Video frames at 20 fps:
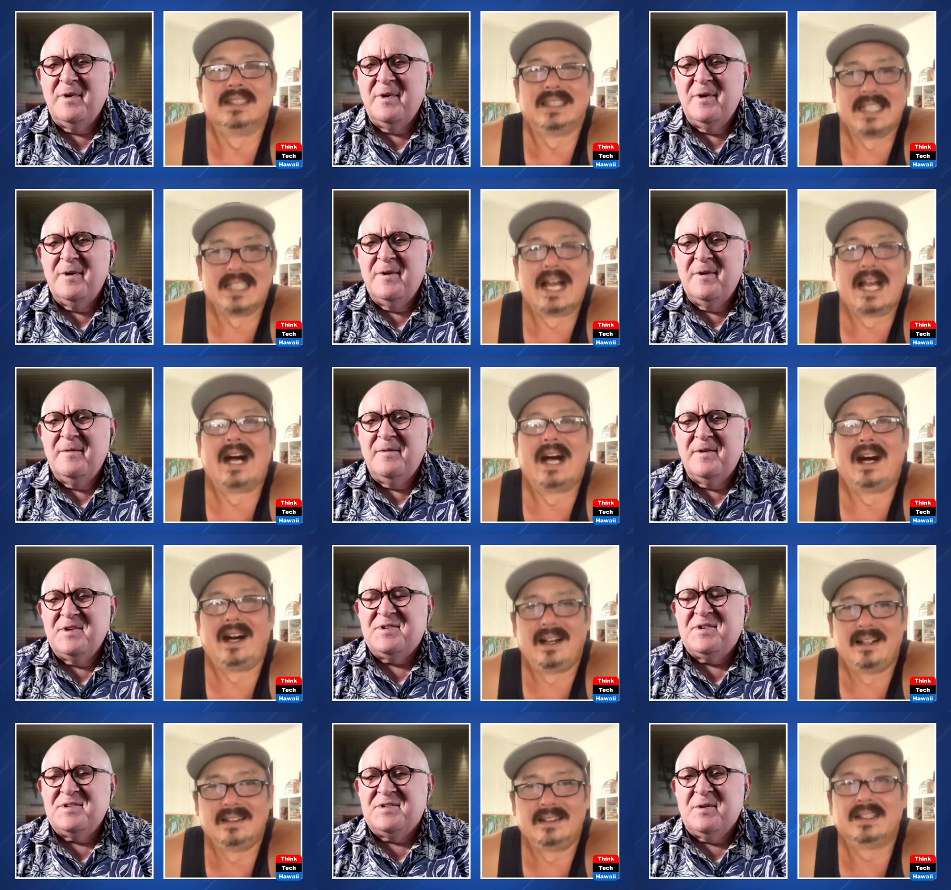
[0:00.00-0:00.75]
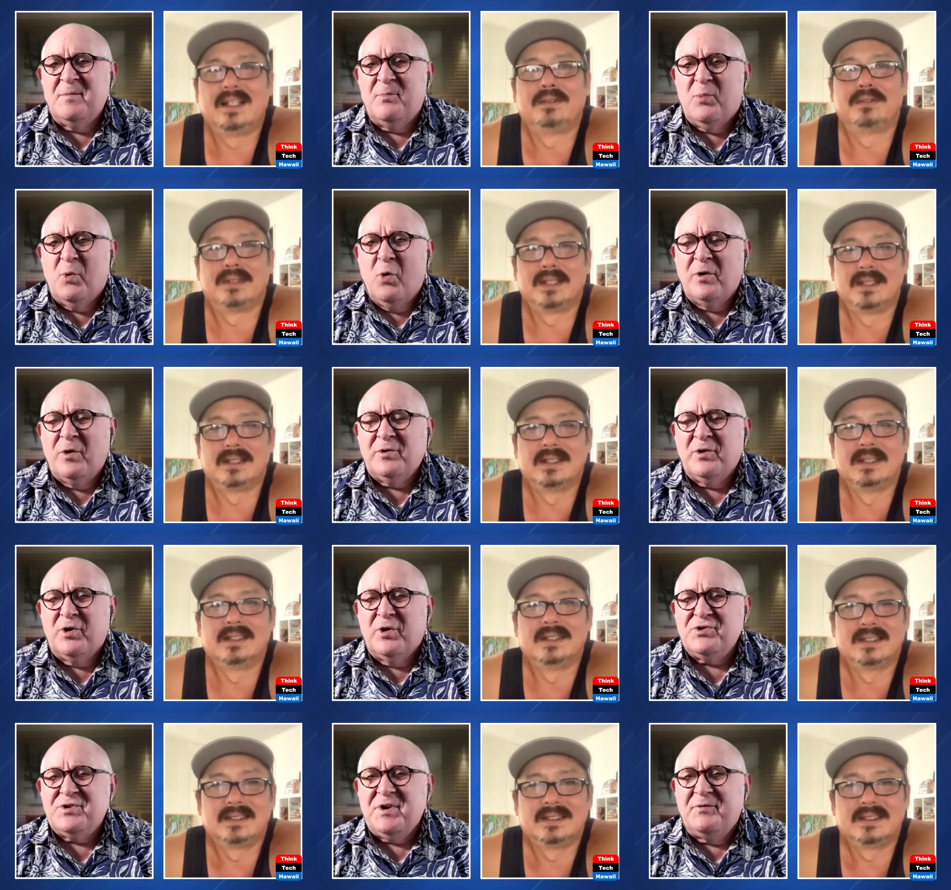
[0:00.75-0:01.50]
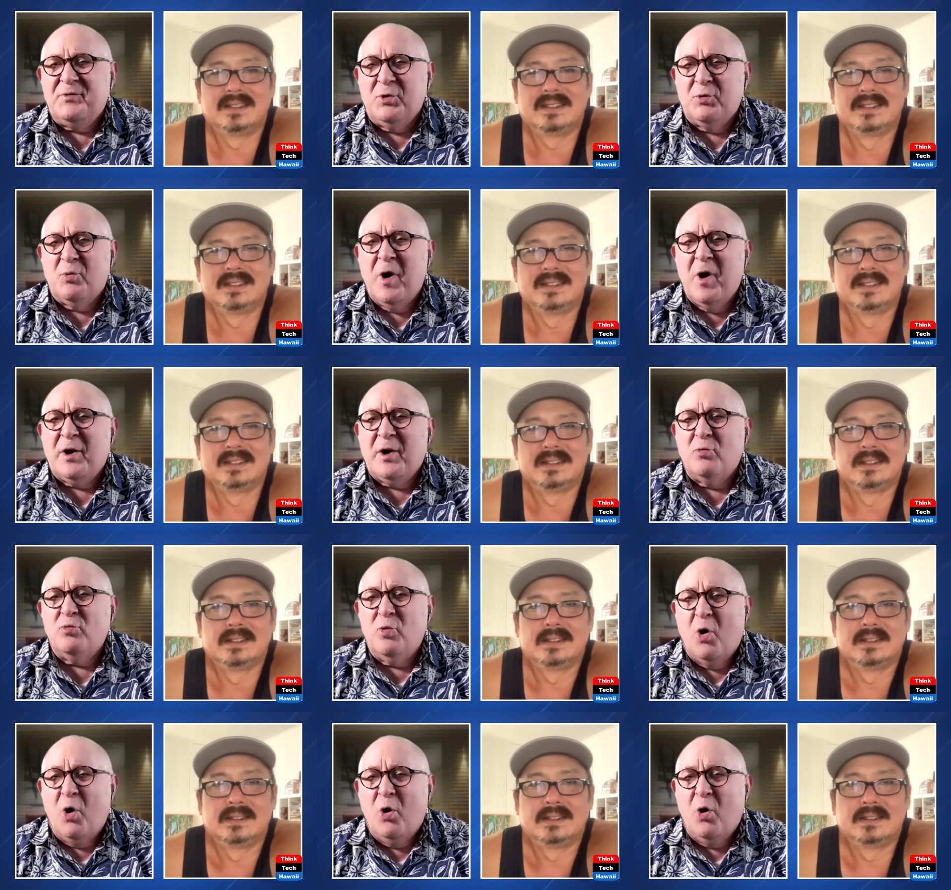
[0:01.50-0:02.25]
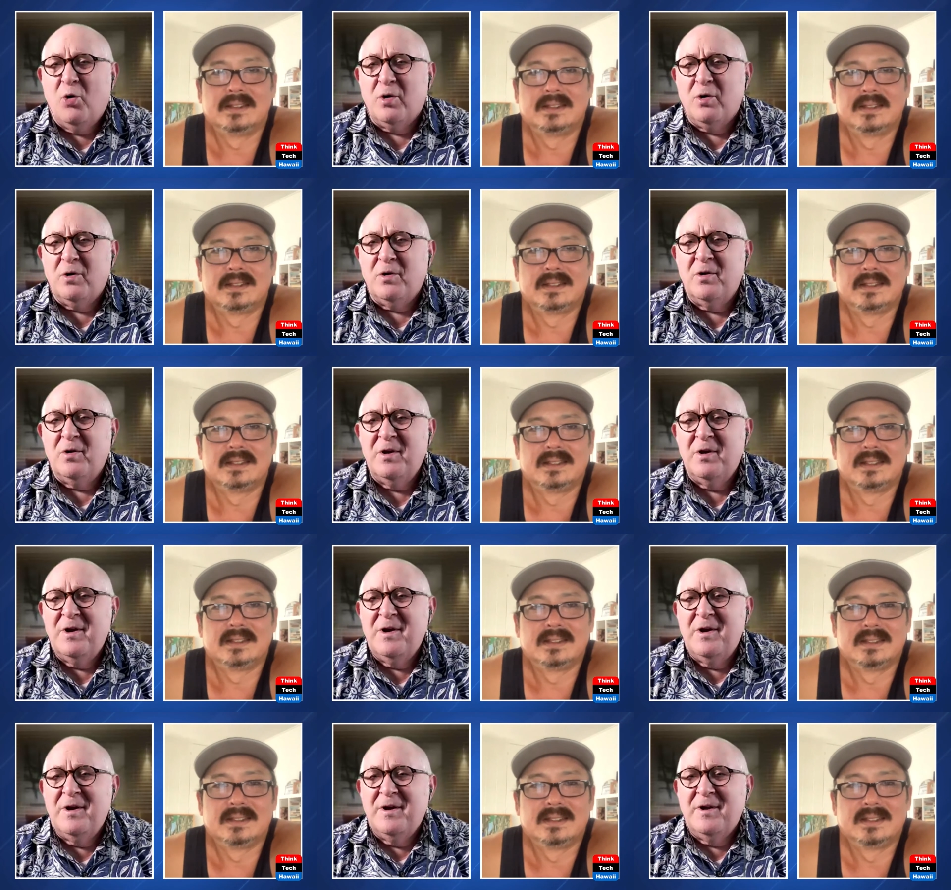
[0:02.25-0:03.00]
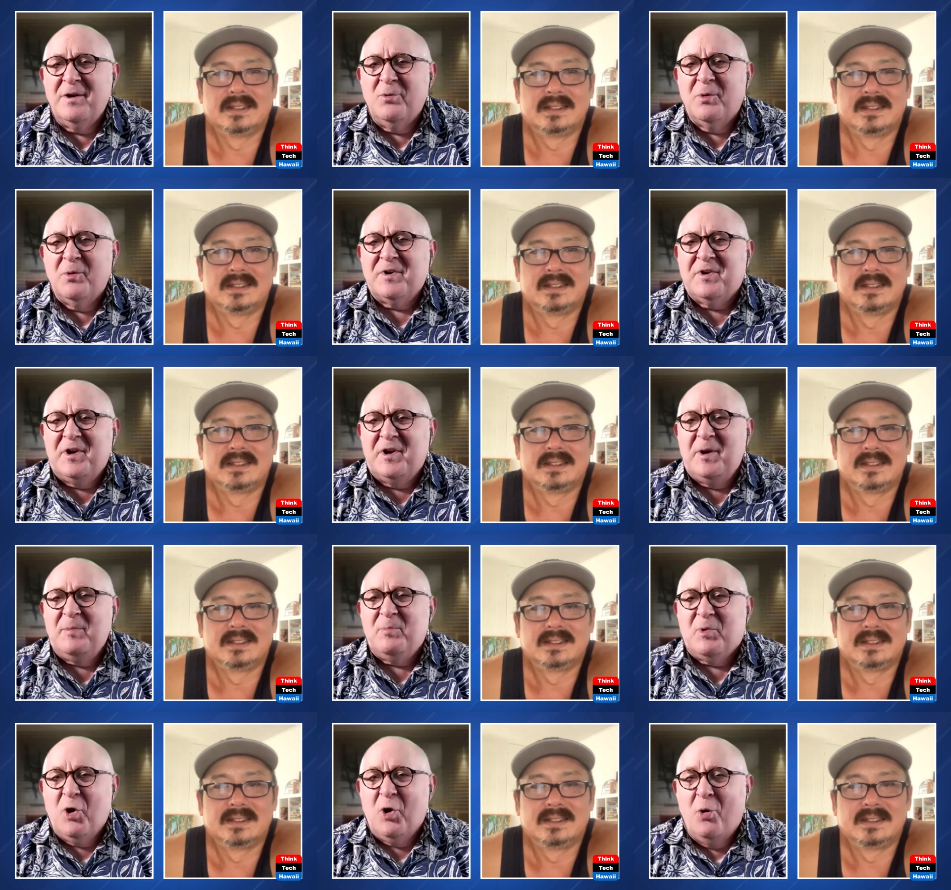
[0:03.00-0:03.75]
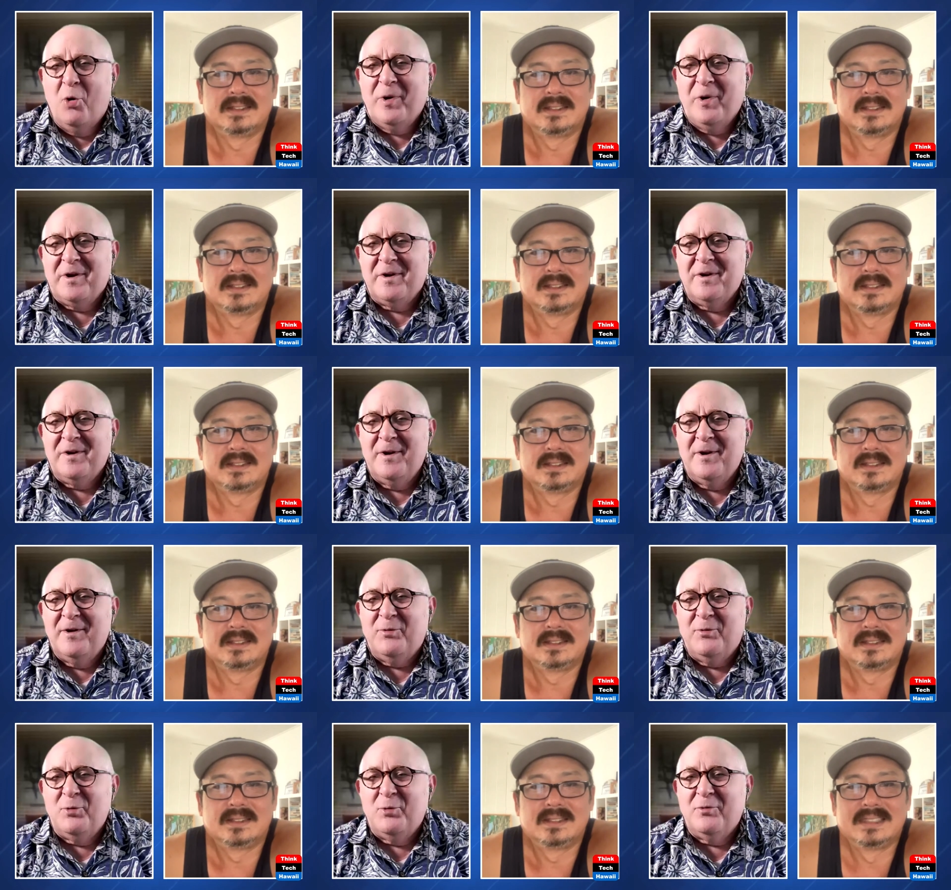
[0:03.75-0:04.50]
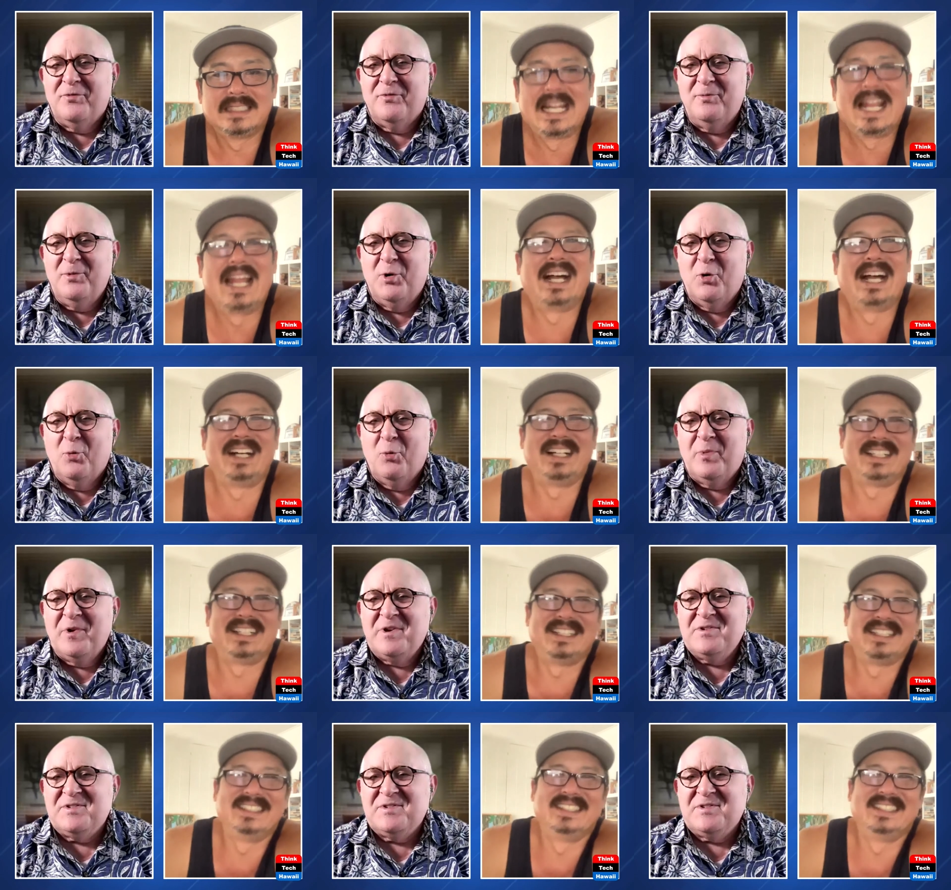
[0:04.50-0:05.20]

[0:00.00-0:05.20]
Speaker 1: Yeah. This is important because if you're on a roll, you want to keep going. If you've you know been